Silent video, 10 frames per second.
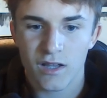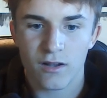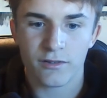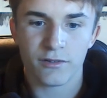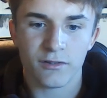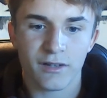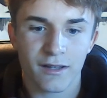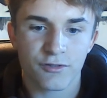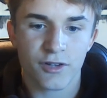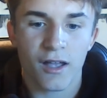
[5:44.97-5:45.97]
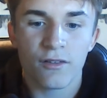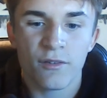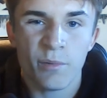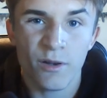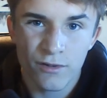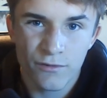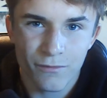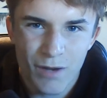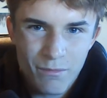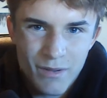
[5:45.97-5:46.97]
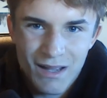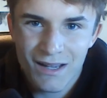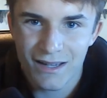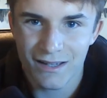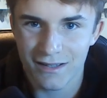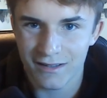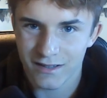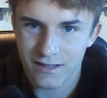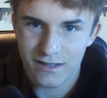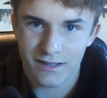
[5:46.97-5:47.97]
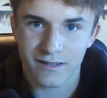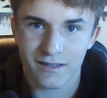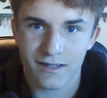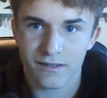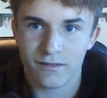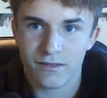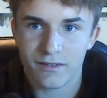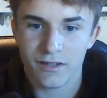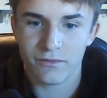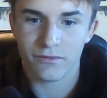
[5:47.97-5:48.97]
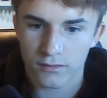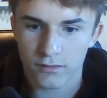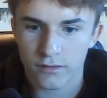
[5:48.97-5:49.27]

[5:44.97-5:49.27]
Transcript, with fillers: I'll do like child's pose for my back. That kind of gets like stiff.